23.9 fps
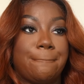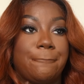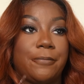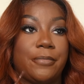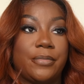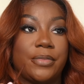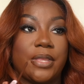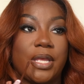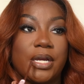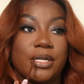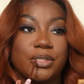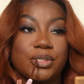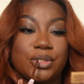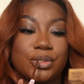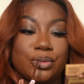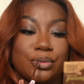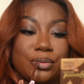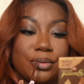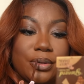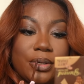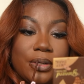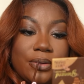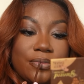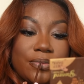not
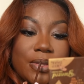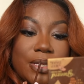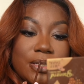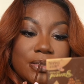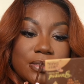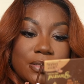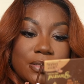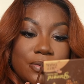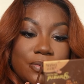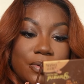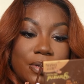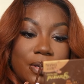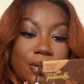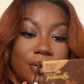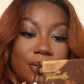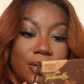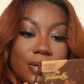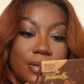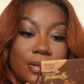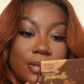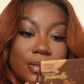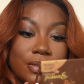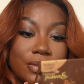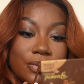sure if they still
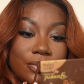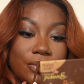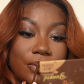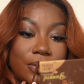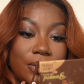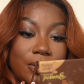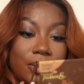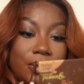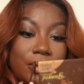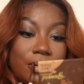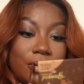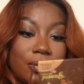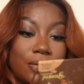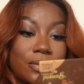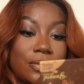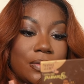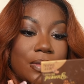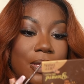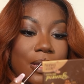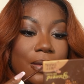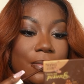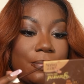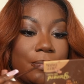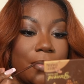carry this one either.
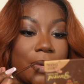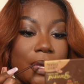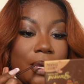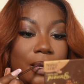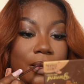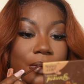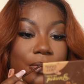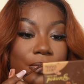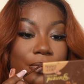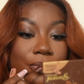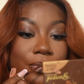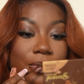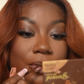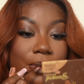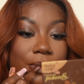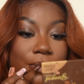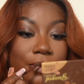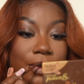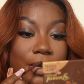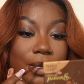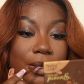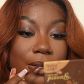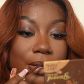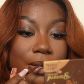They may or they
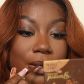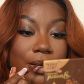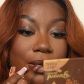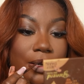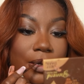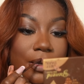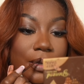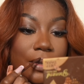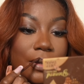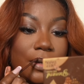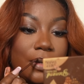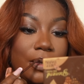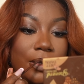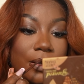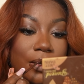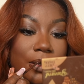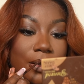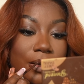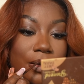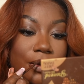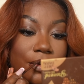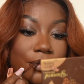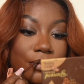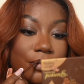may not,
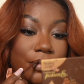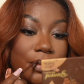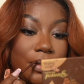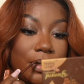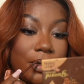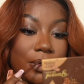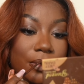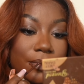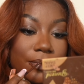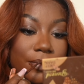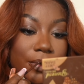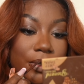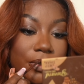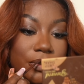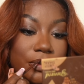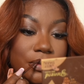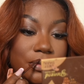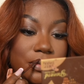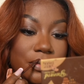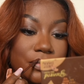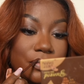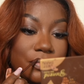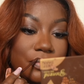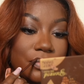but it
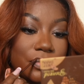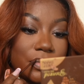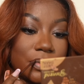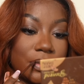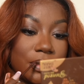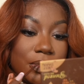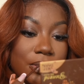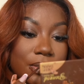works really